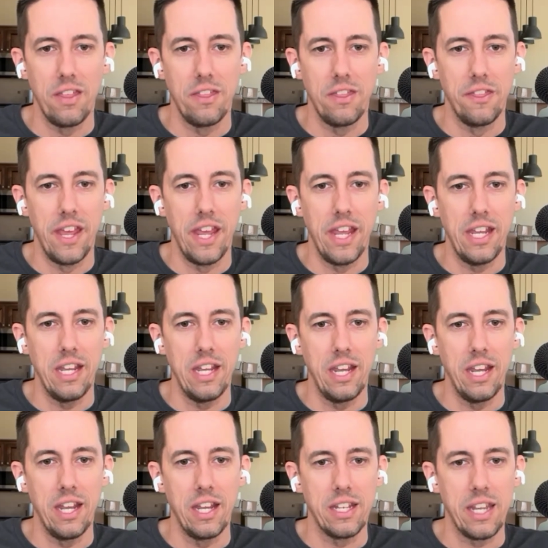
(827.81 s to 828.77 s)

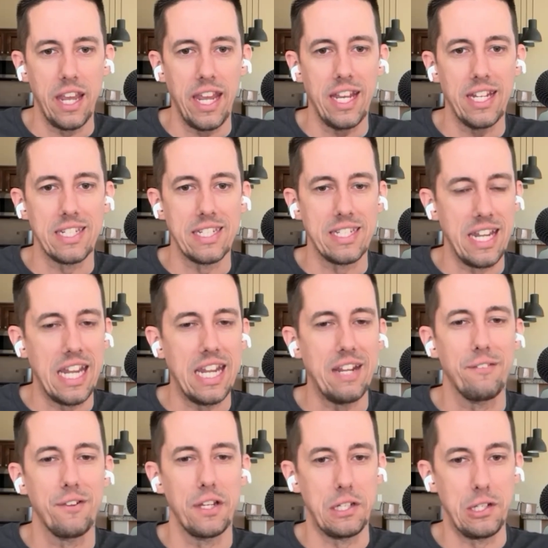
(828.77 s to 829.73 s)
they can't
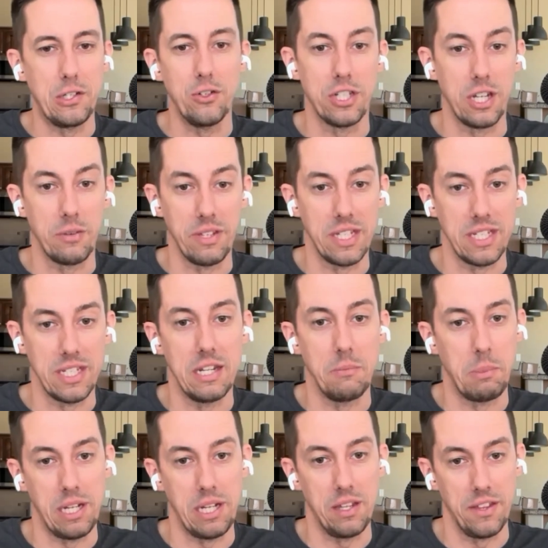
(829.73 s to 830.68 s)
safely do some of these
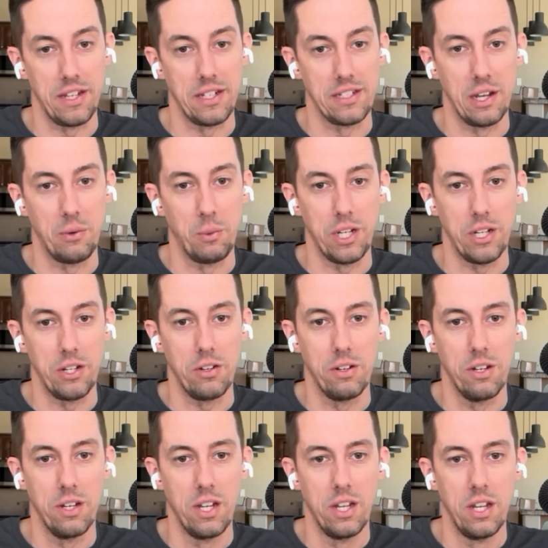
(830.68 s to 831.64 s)
nitpicky things that we do.